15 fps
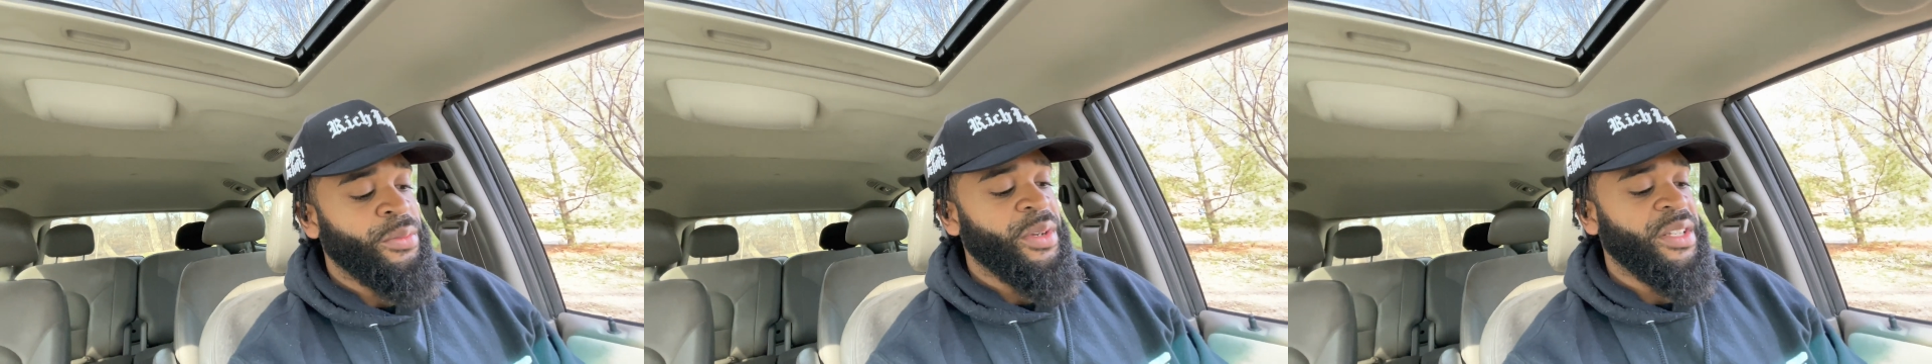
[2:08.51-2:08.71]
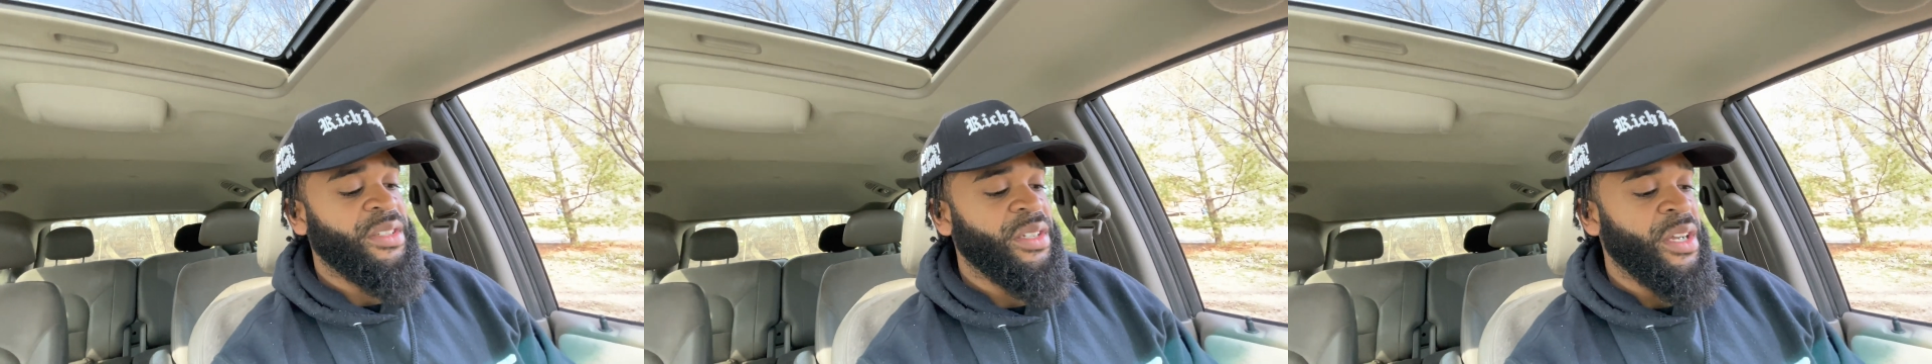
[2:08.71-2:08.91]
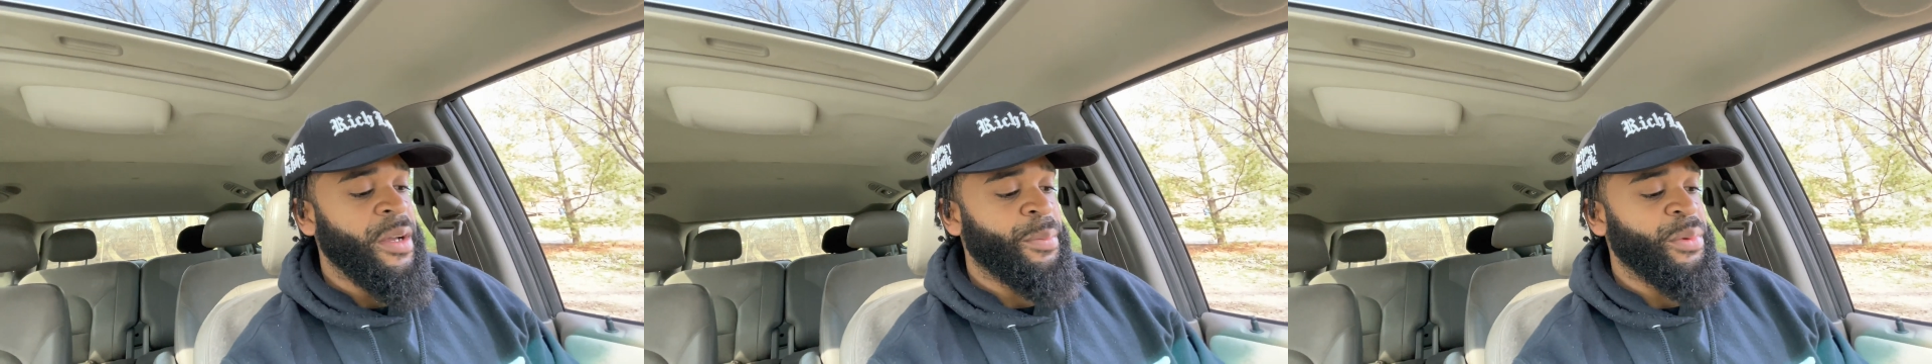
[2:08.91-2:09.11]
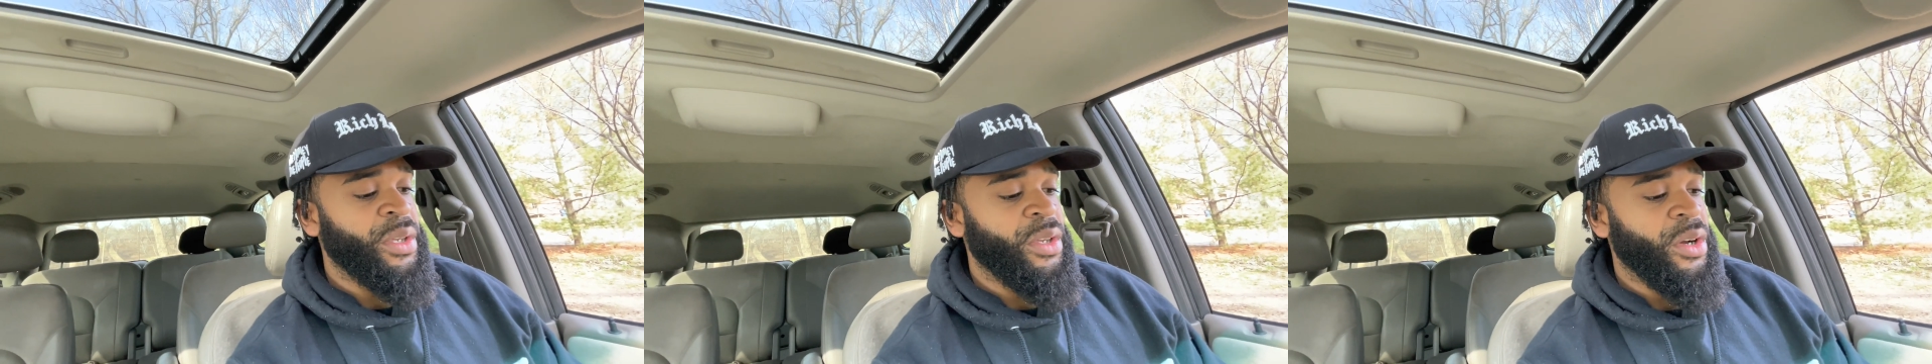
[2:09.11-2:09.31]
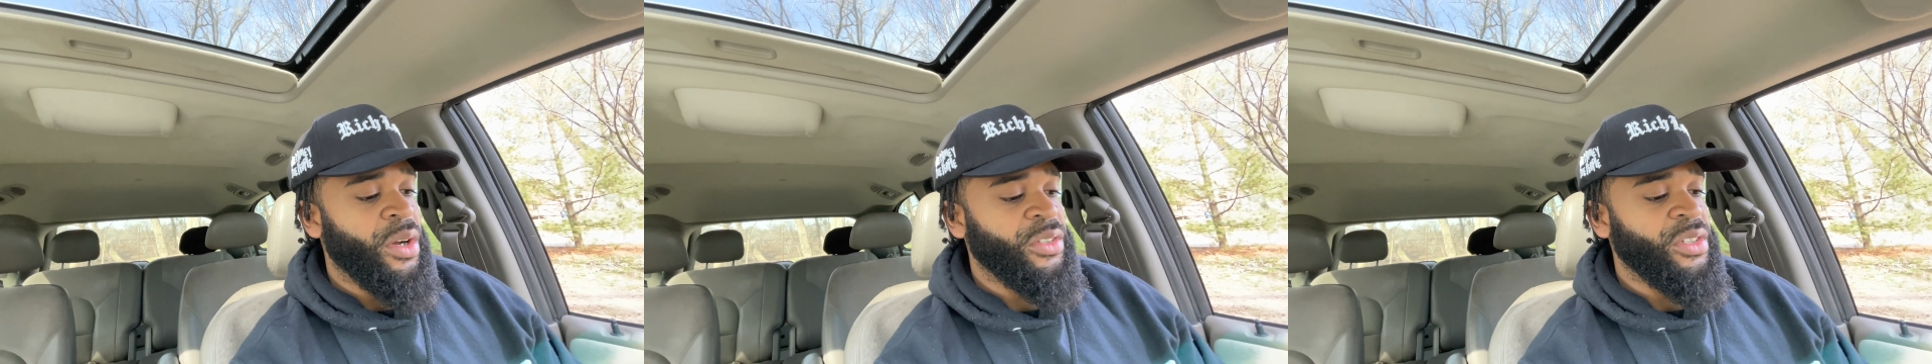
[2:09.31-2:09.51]
That's the company,
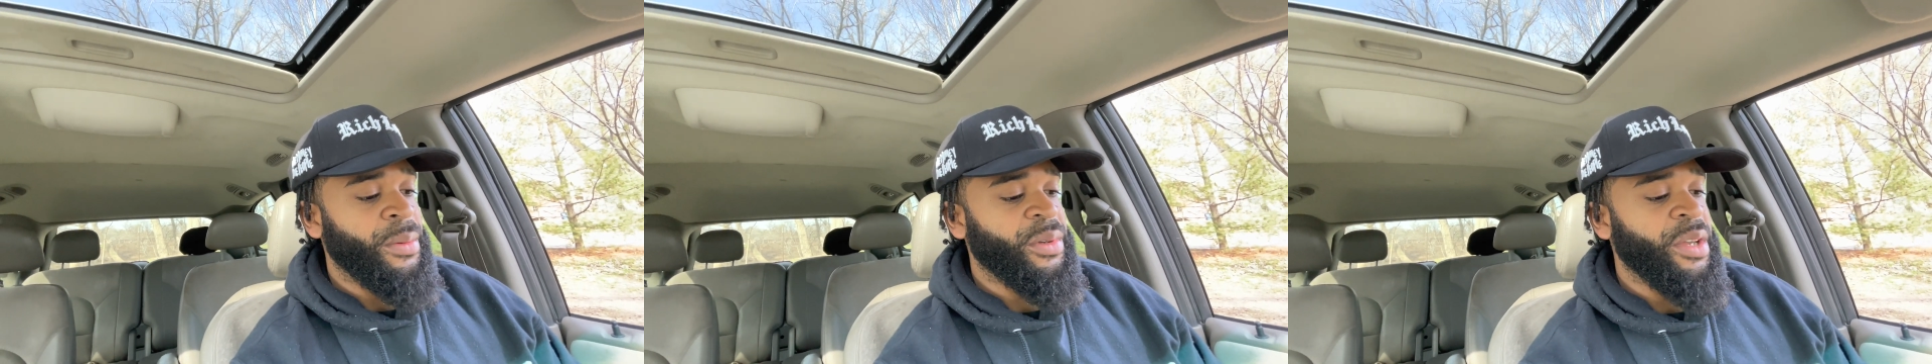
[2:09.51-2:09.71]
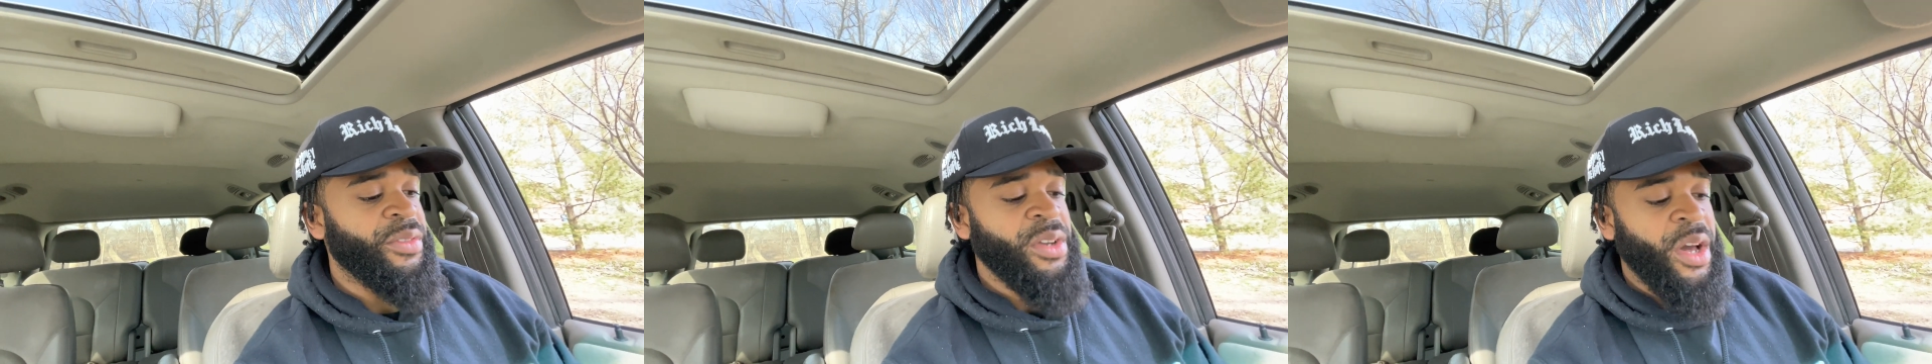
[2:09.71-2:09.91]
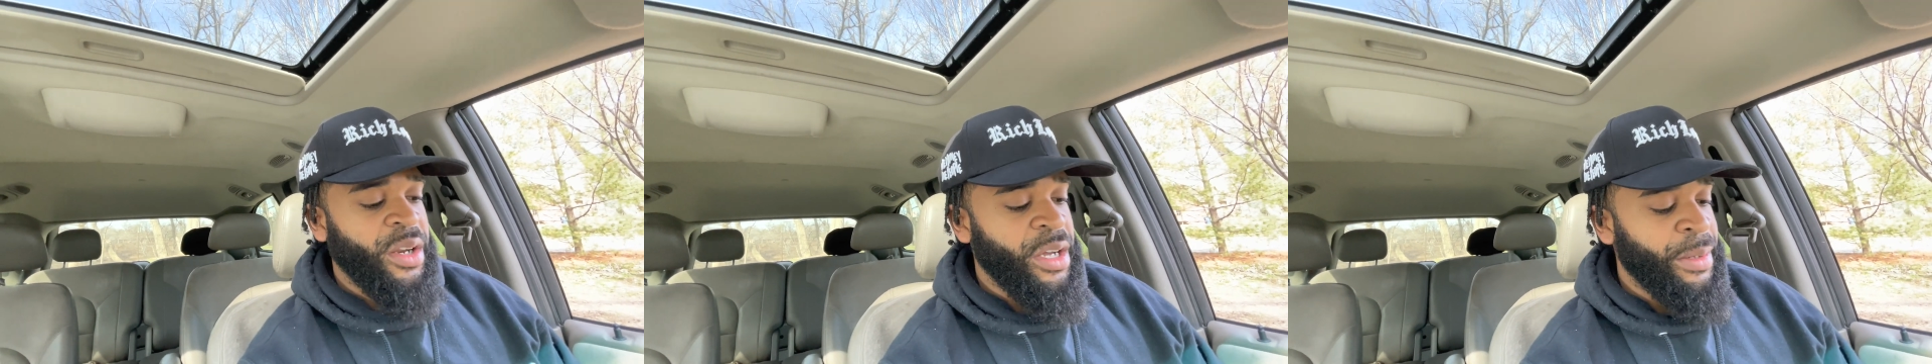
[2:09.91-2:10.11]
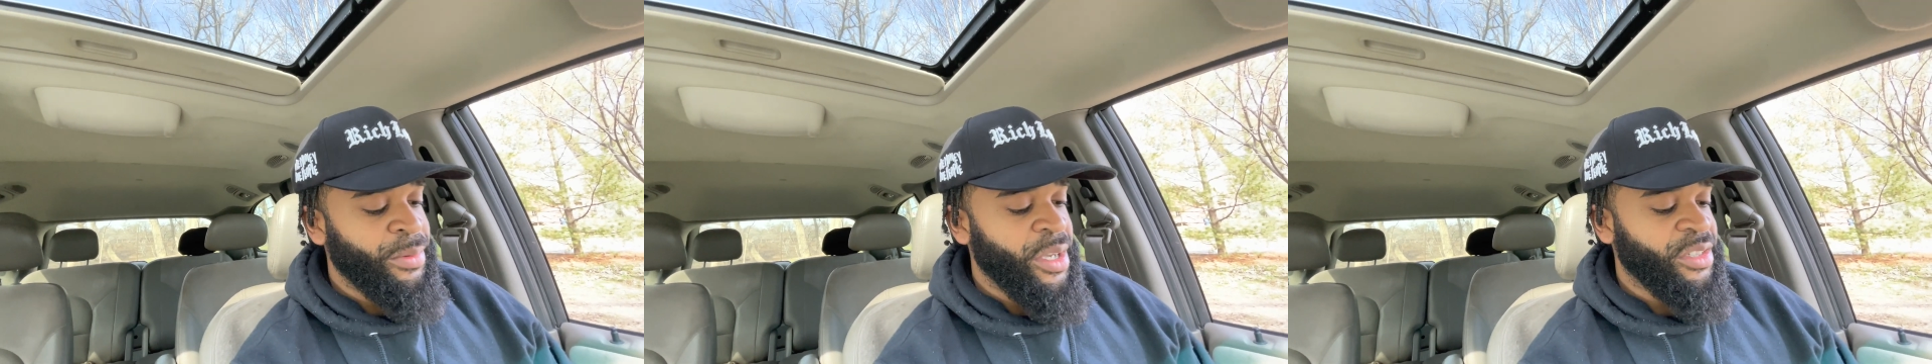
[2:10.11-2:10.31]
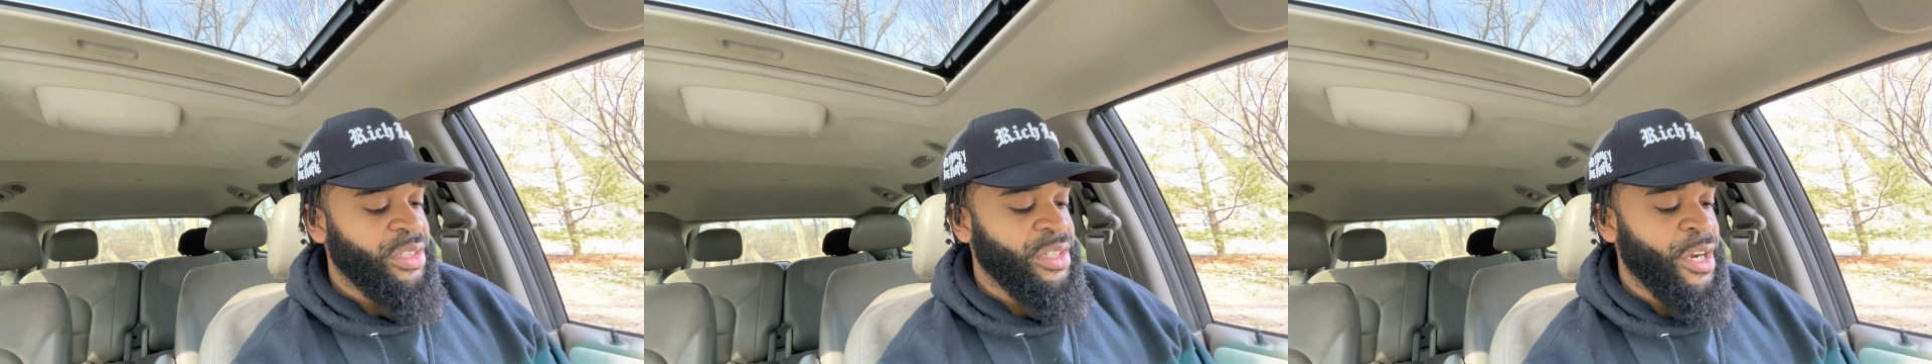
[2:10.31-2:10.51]
y'all. So I'm giving y'all the
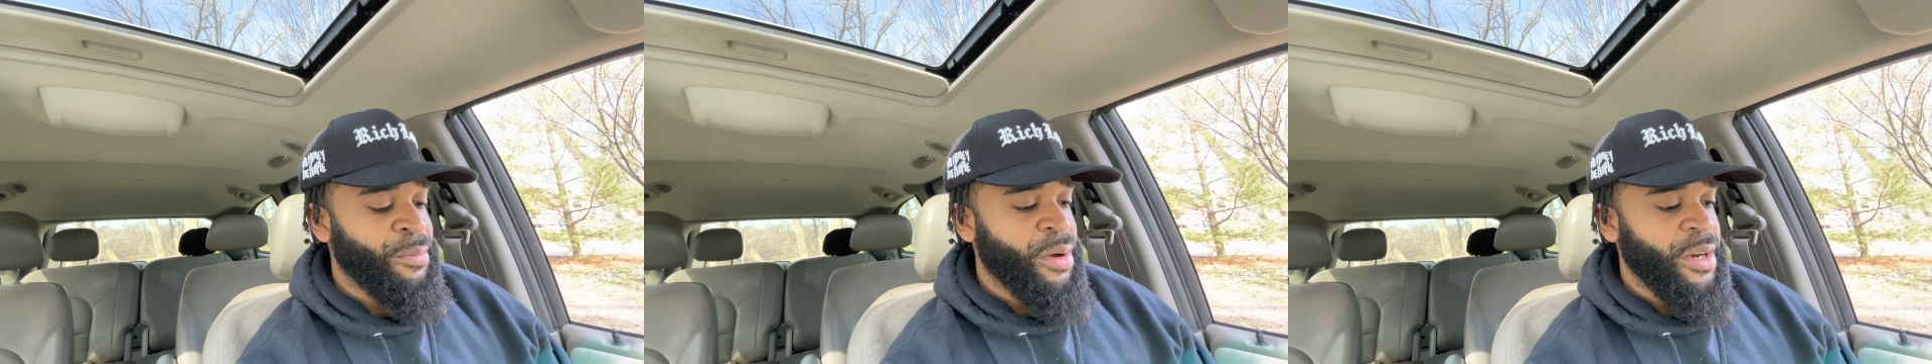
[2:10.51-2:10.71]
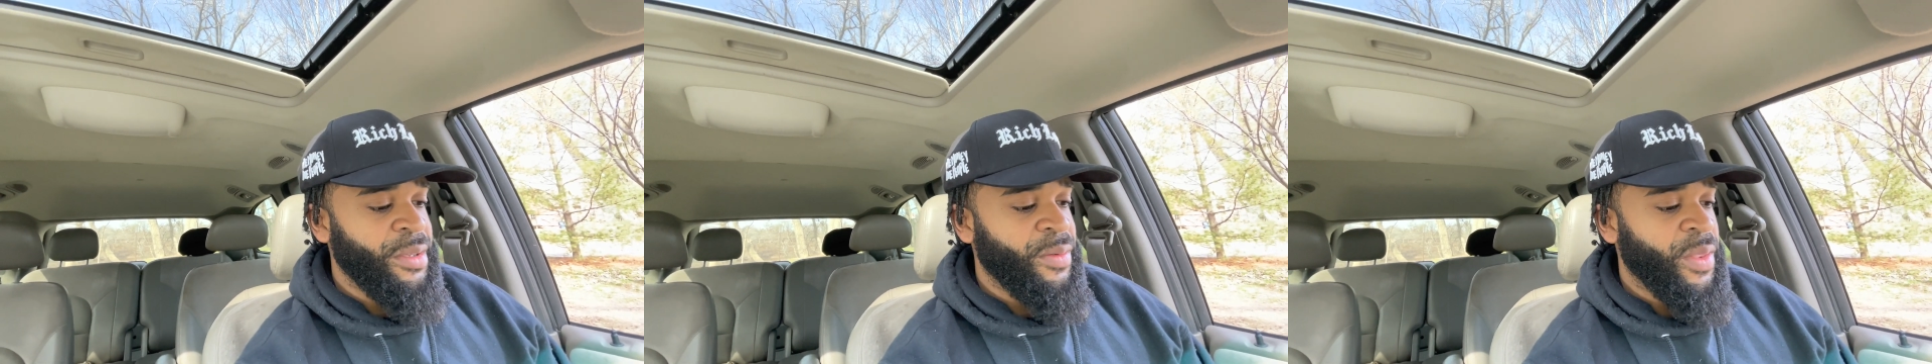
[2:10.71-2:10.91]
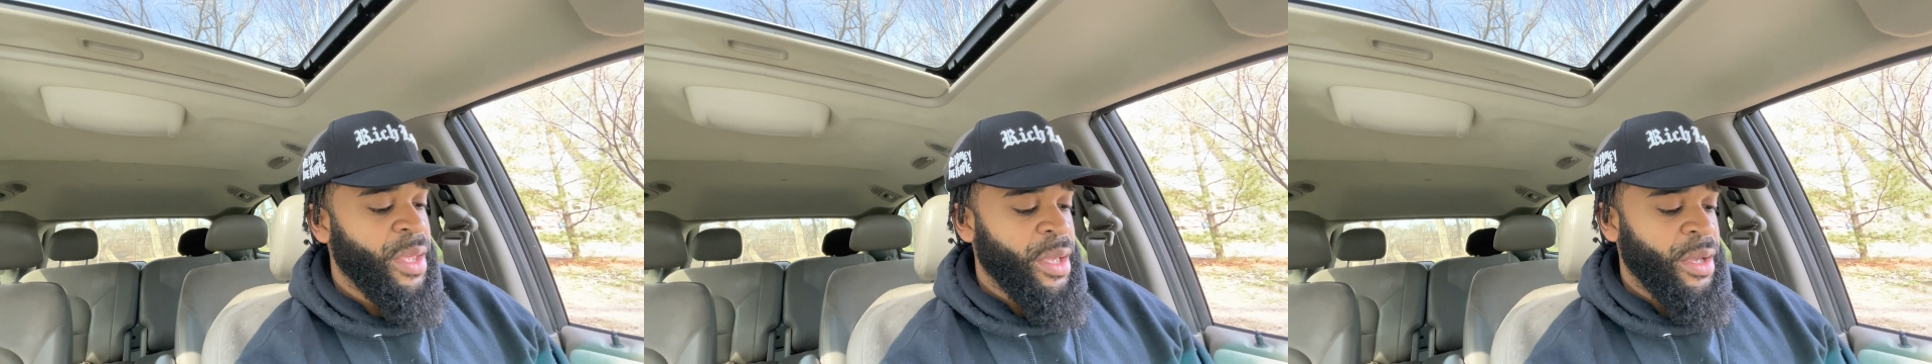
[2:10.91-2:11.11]
updates because everybody